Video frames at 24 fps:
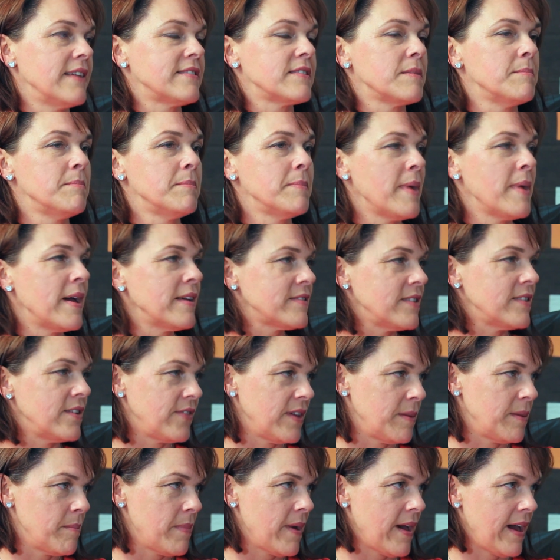has a massive
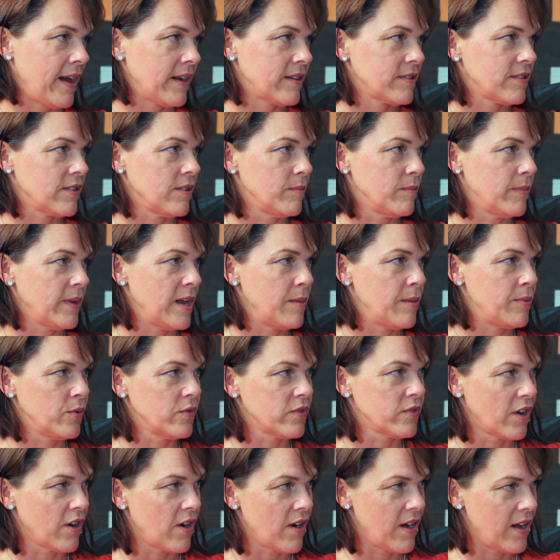impact on
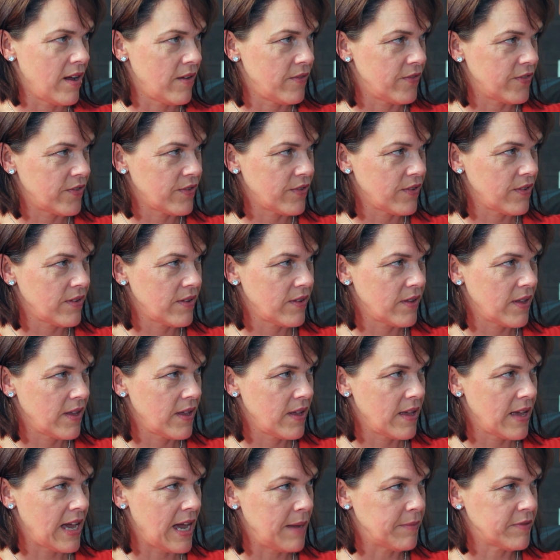people's lives.
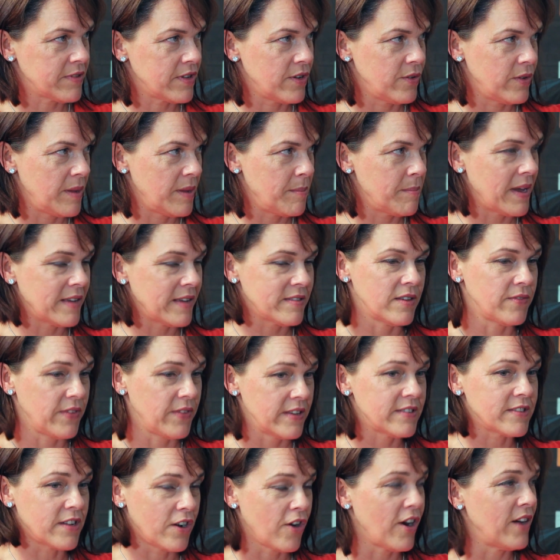Absolutely massive.
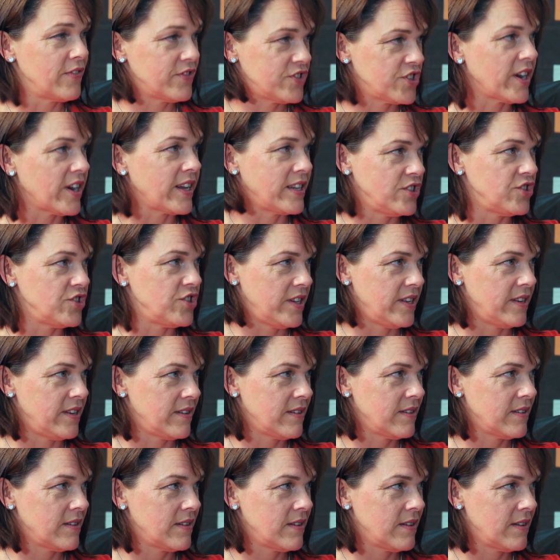It's life-changing.
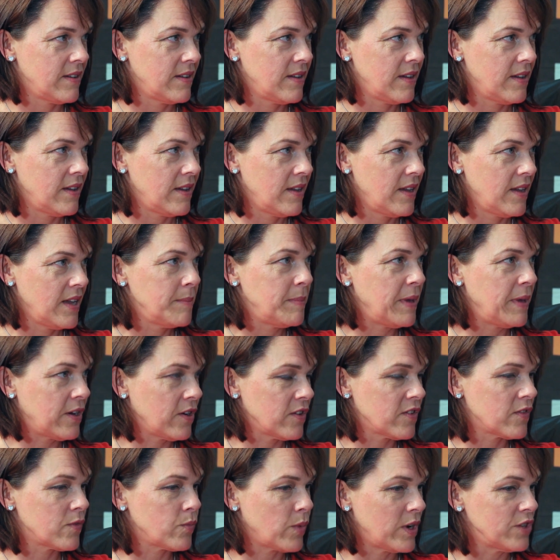
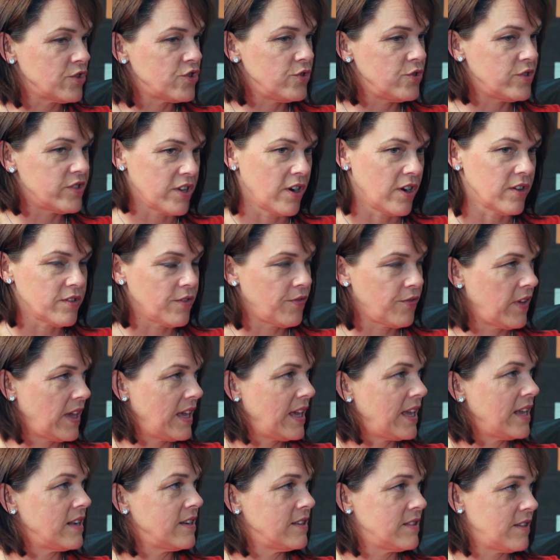Because once you start to
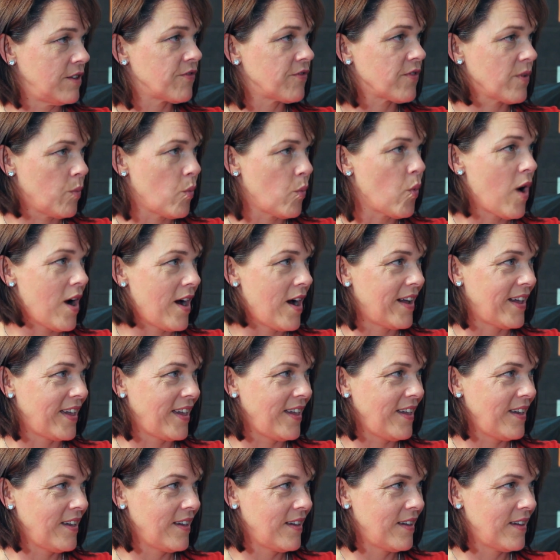think in a different
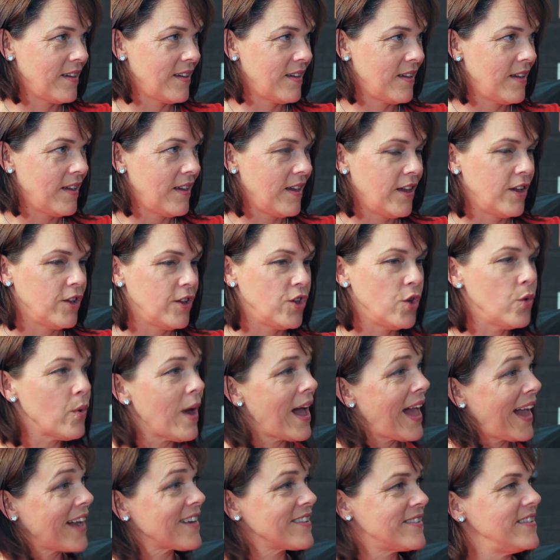way, you
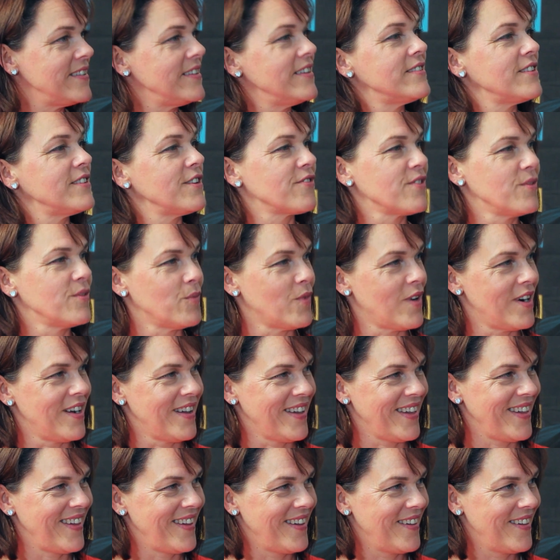act in a different
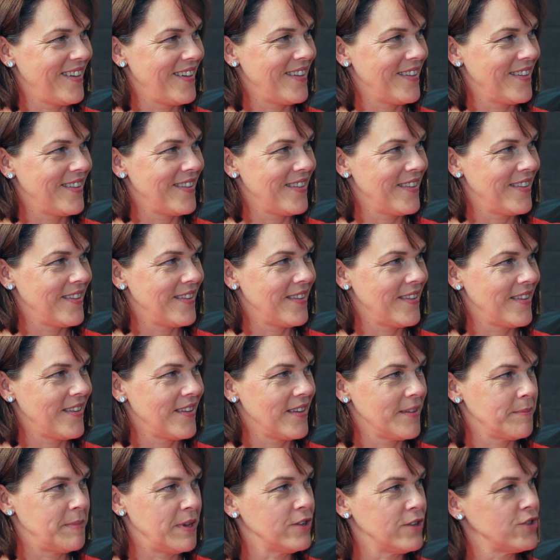way.
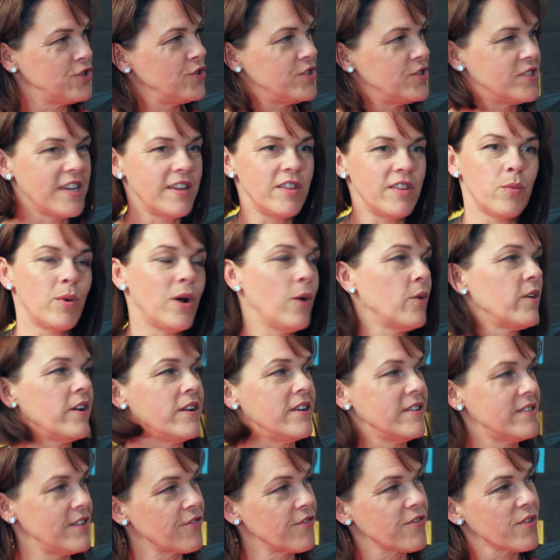Because you see the world
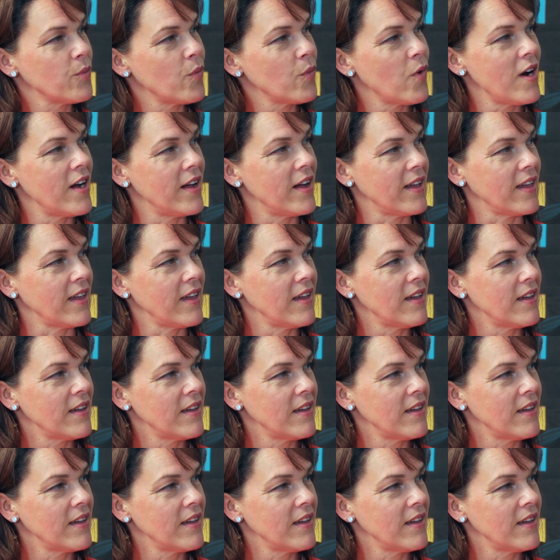in a different way,